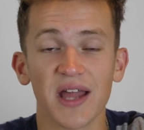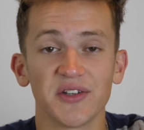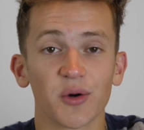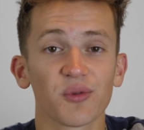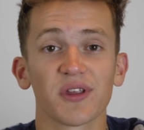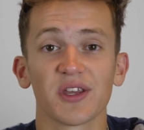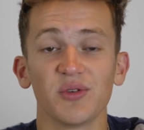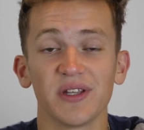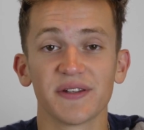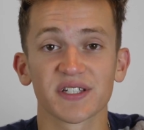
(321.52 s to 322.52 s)
and don't think
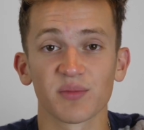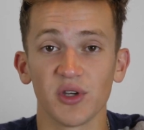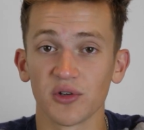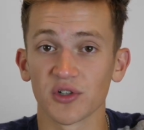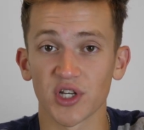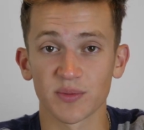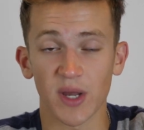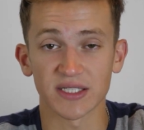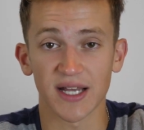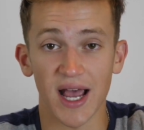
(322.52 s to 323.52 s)
you need this computer just
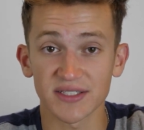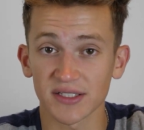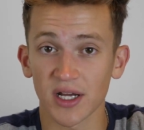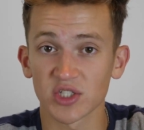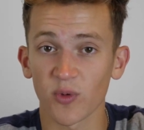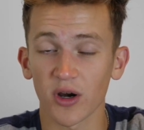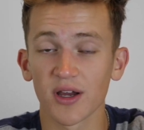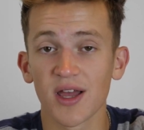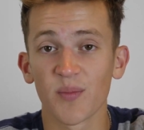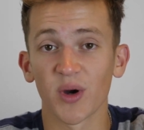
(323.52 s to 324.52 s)
because it has the touch
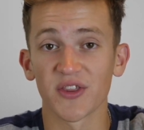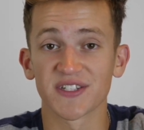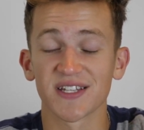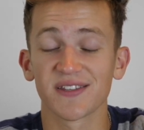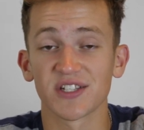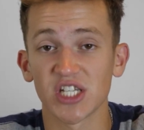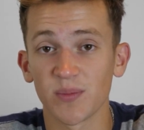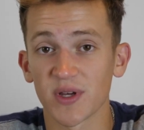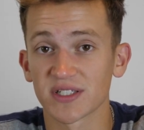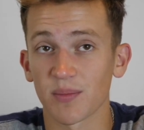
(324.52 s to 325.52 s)
bar, but this is the
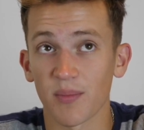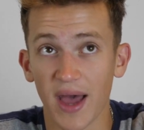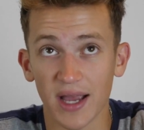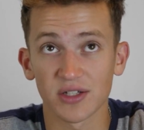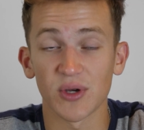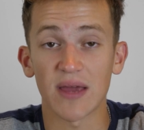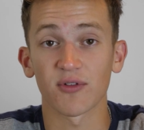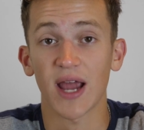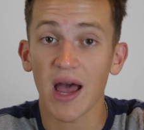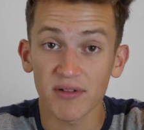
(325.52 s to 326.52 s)
cheapest Mac to
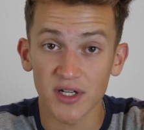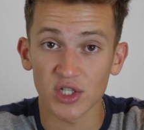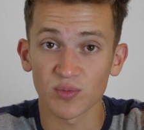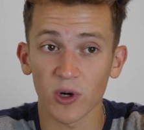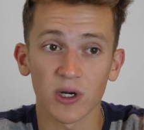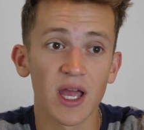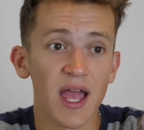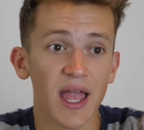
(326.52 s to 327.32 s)
ever have a touch bar,